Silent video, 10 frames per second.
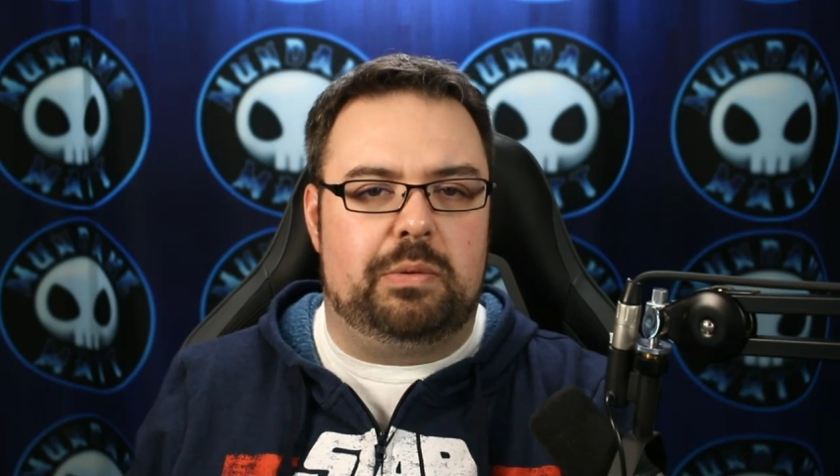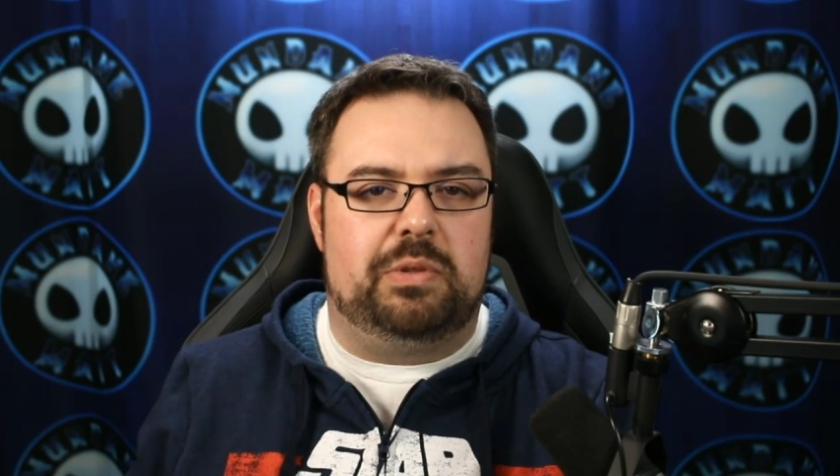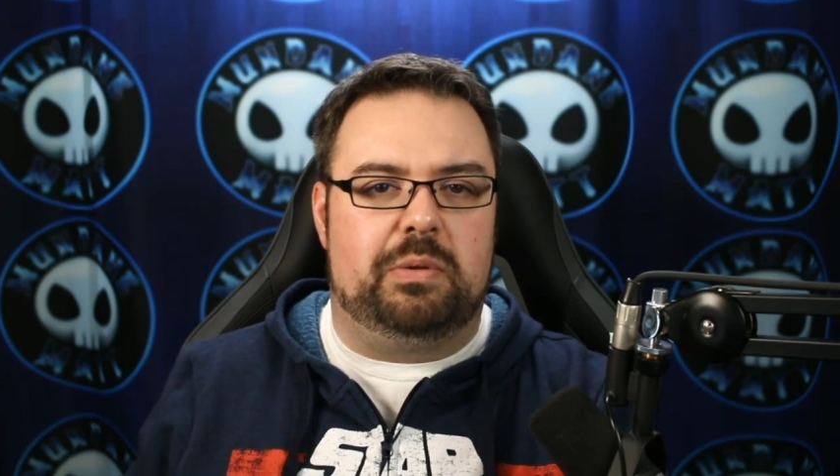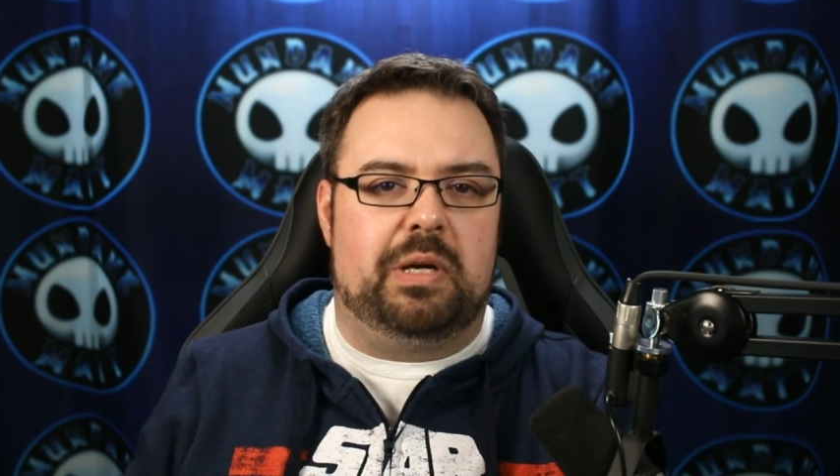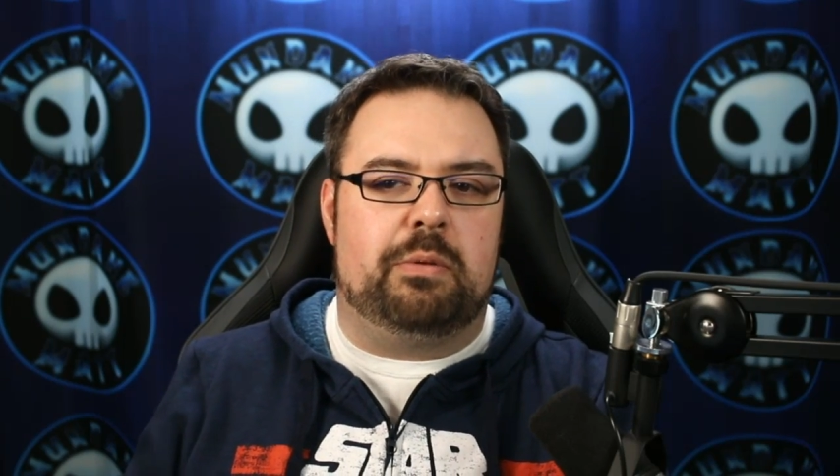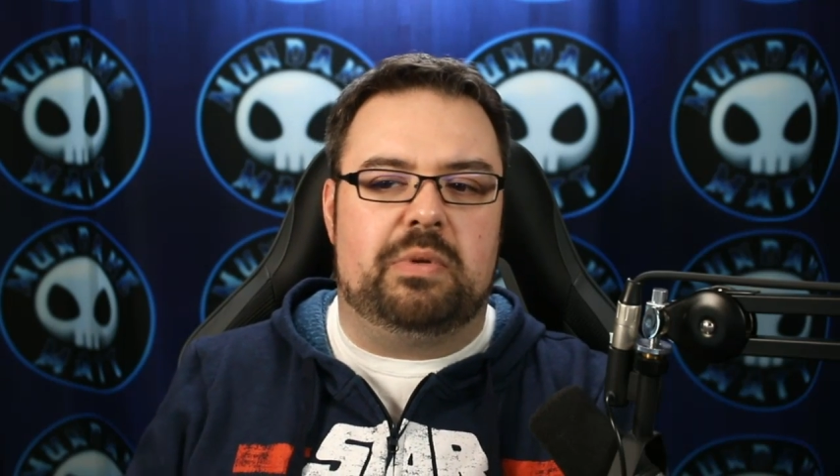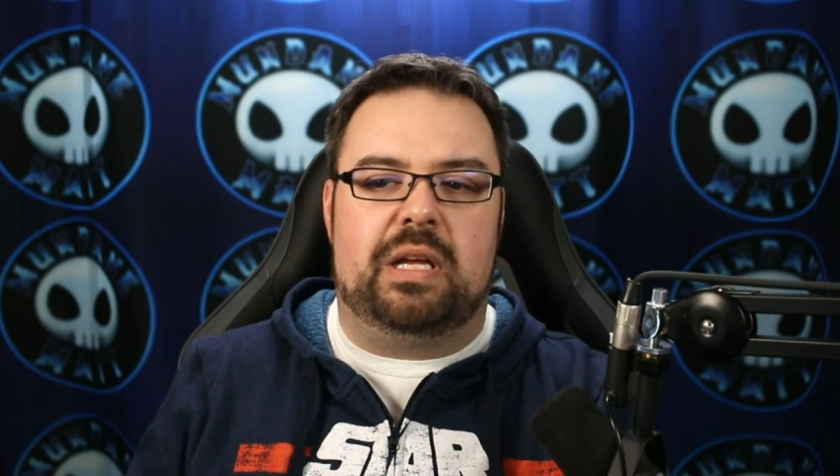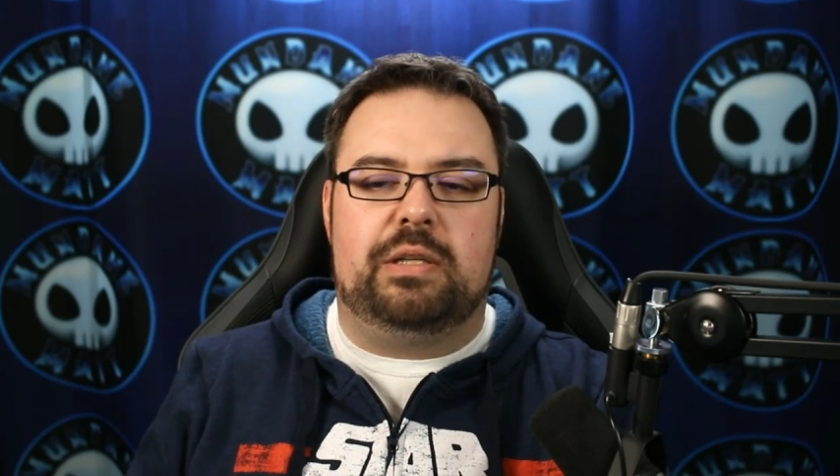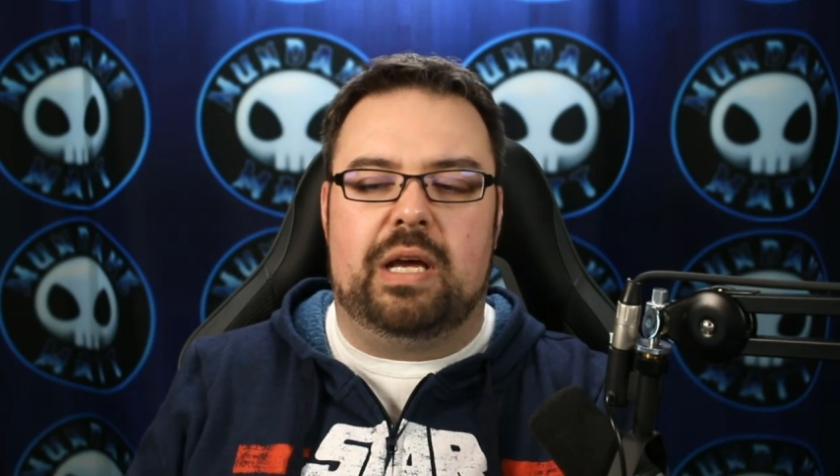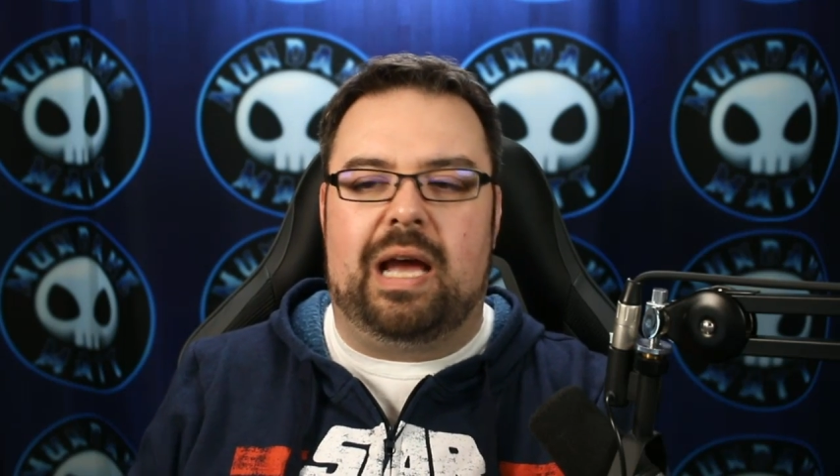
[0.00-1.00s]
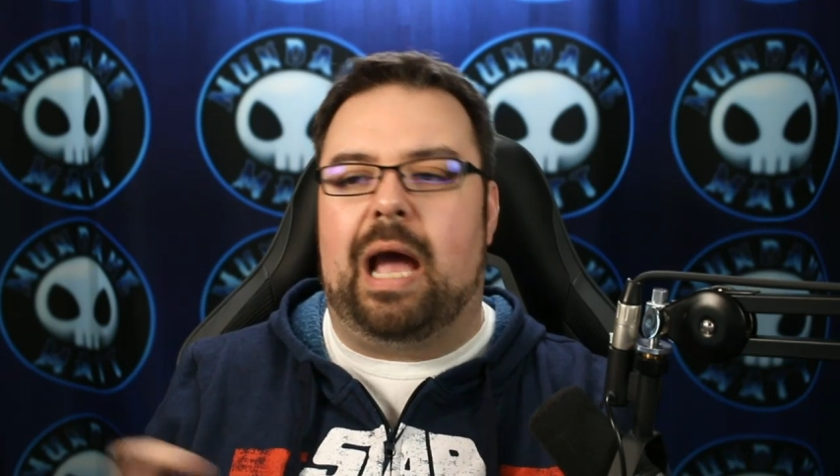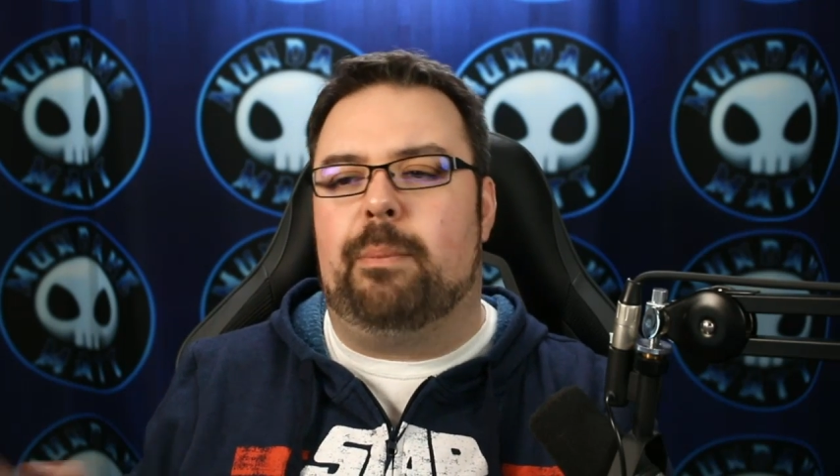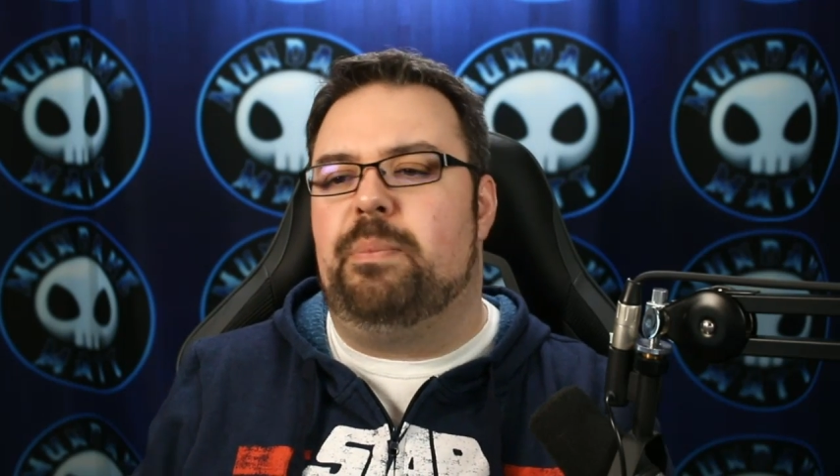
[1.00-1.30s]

to a